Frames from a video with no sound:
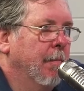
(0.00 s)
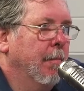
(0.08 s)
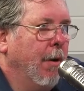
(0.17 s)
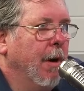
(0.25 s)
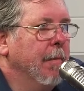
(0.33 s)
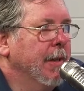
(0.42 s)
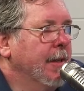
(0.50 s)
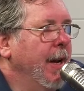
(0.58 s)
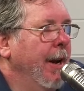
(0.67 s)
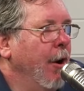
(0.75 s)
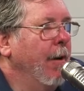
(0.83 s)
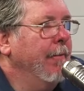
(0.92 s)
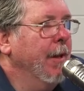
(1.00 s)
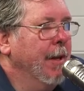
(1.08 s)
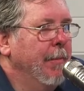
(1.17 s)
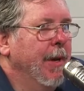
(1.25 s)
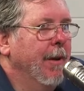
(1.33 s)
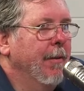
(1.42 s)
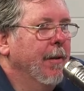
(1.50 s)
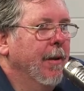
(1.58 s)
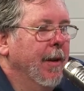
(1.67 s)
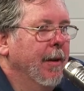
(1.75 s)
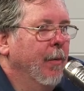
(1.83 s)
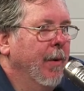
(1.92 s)
probably sign off on the bid
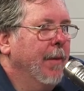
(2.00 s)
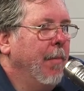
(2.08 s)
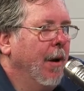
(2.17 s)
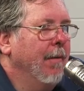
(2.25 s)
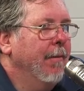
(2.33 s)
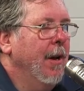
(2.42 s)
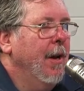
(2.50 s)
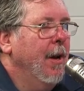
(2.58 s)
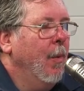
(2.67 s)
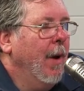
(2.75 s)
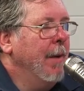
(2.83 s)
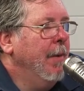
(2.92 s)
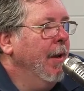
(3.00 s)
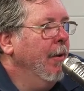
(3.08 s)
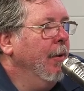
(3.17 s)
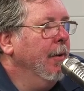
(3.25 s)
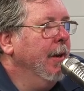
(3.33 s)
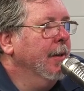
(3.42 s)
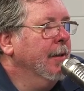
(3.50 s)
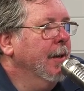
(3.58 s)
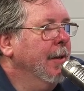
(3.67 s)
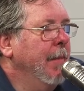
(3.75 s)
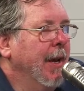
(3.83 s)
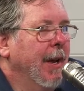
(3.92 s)
uh, with part of YP Holdings
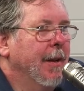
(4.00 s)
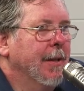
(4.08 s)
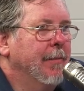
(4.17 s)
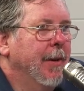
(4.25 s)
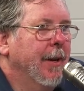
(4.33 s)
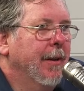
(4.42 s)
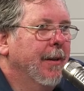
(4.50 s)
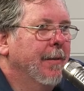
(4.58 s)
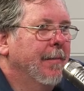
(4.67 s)
uh, making its bid.